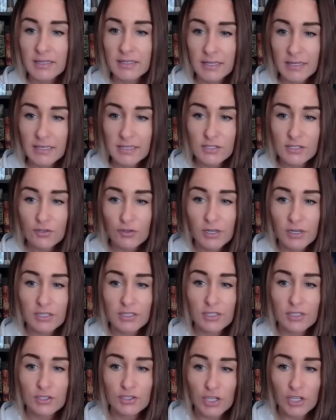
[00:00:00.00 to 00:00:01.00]

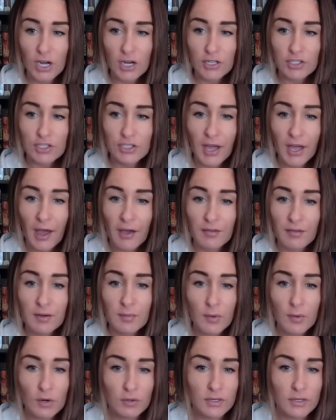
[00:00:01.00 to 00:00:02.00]
District Judge Kevin
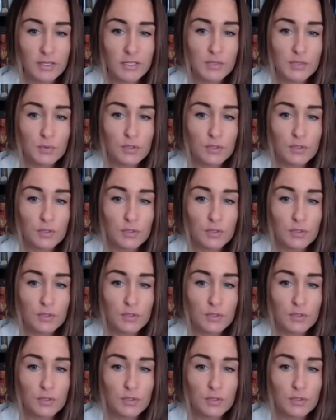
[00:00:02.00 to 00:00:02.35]
Mullins